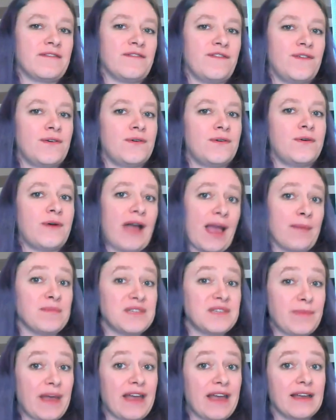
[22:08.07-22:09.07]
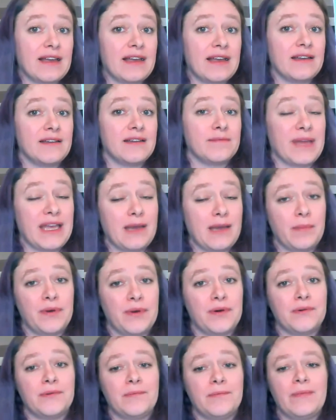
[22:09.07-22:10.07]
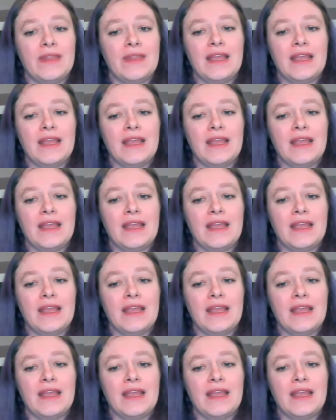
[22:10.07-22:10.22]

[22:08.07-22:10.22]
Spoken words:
for m-spec people,